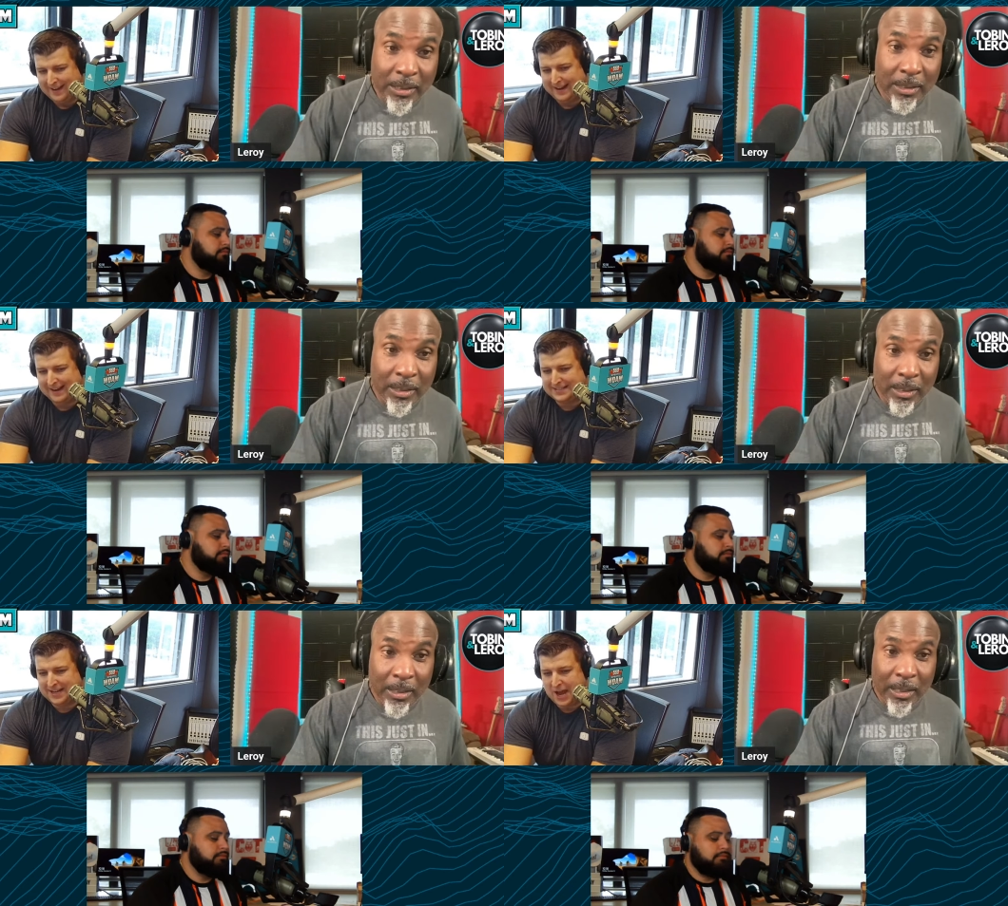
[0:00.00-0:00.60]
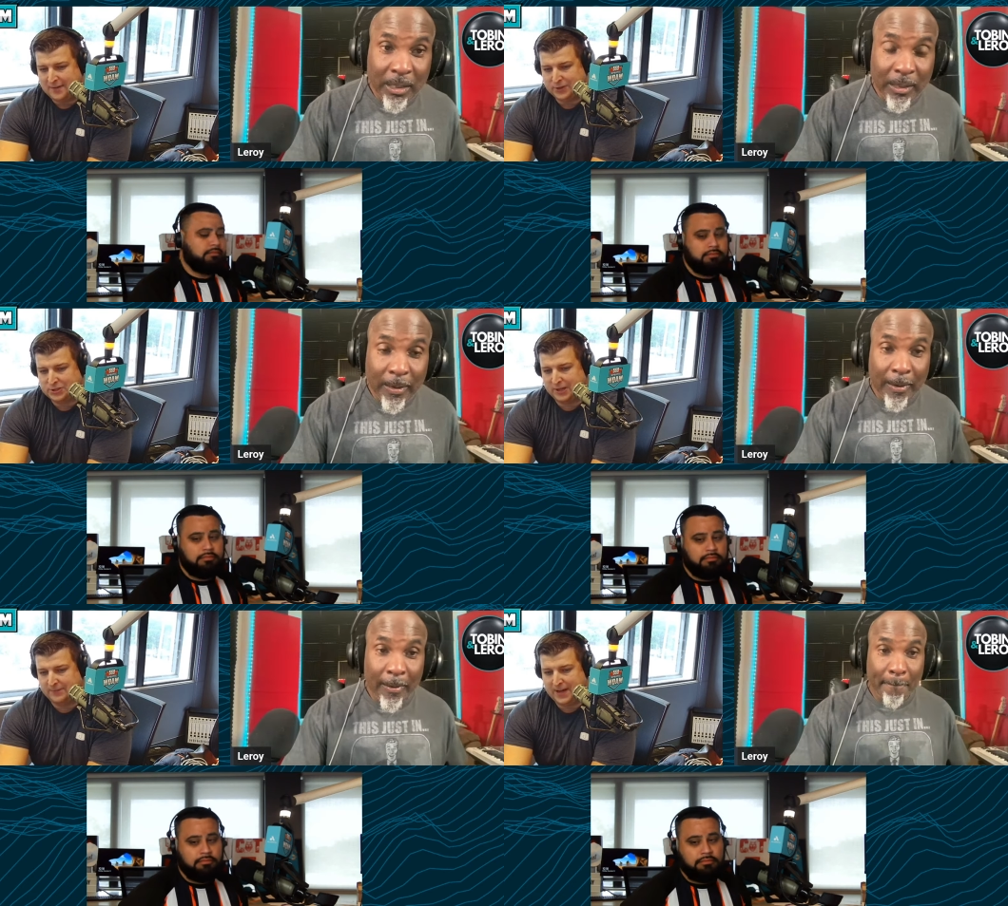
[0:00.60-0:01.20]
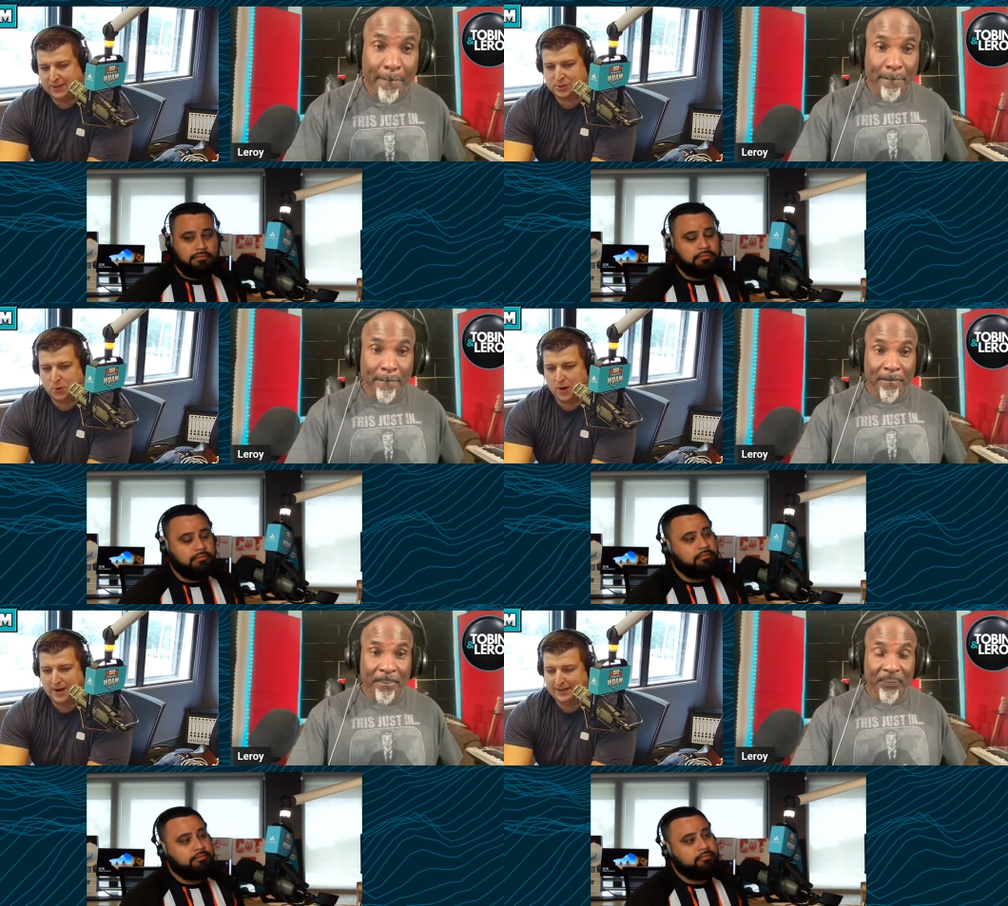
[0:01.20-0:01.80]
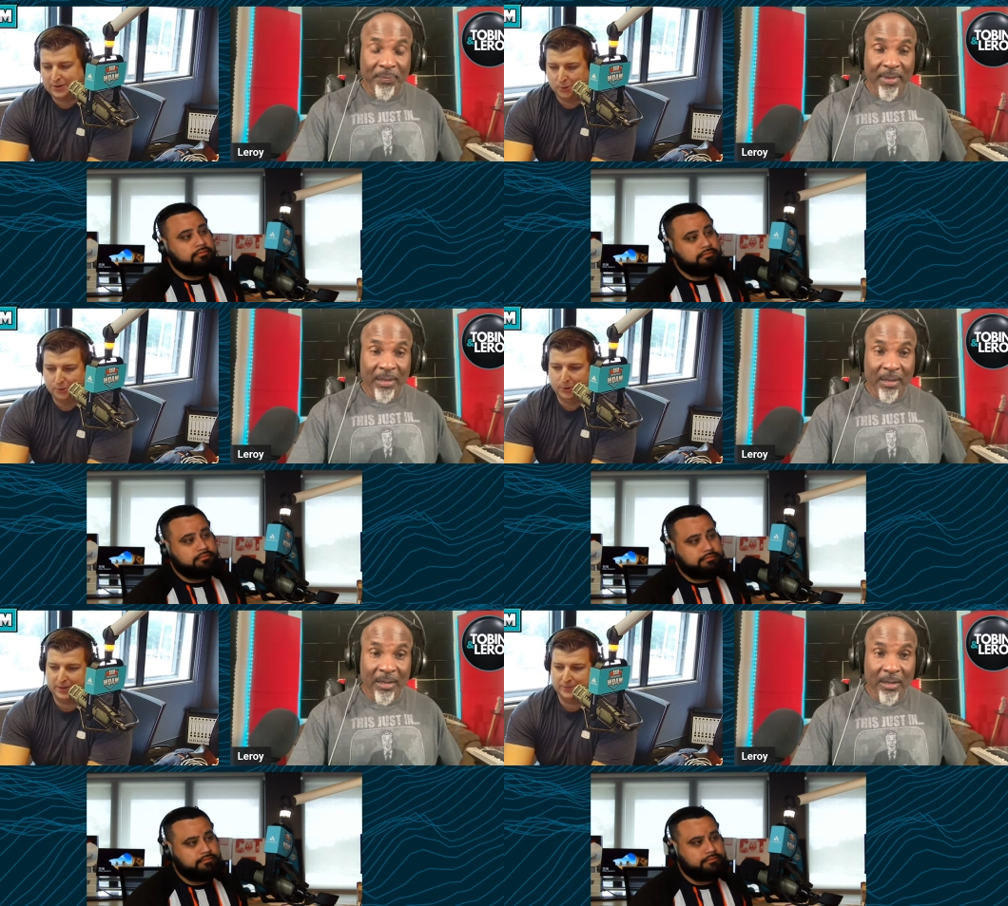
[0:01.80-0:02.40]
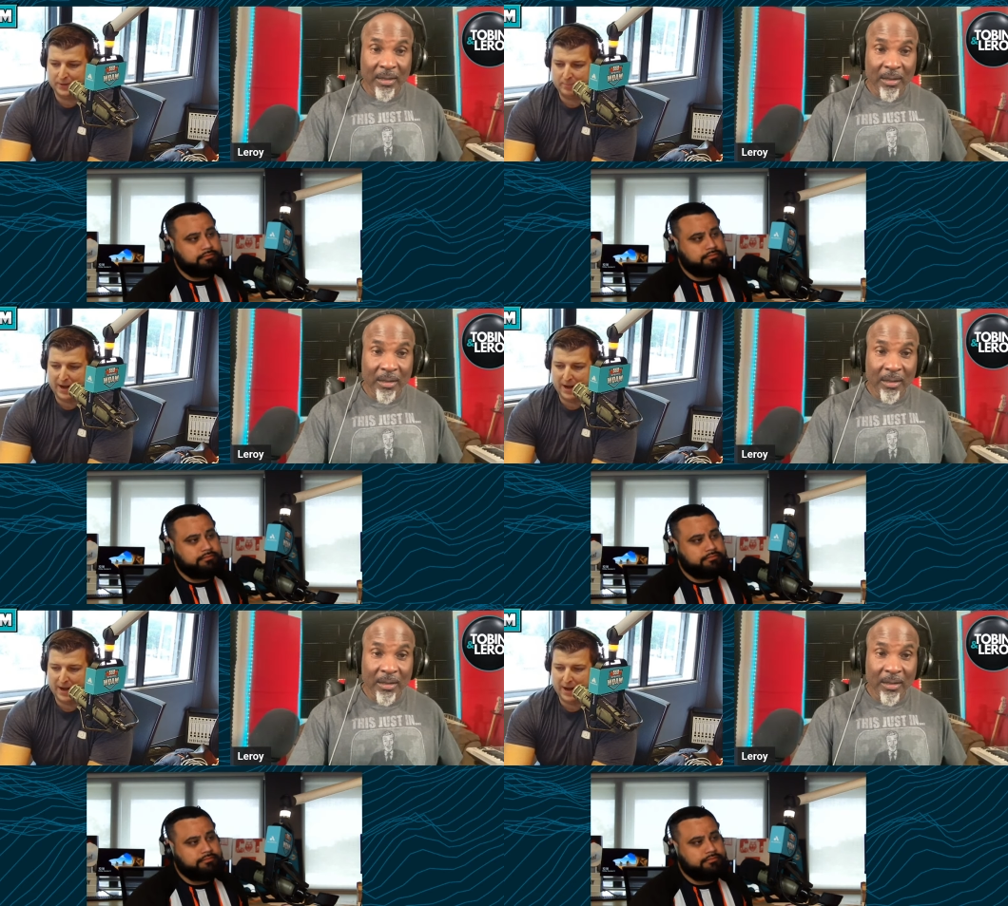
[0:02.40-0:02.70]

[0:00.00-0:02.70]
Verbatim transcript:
Speaker 1: I got to tell you, after I saw the final score, I didn't go looking for the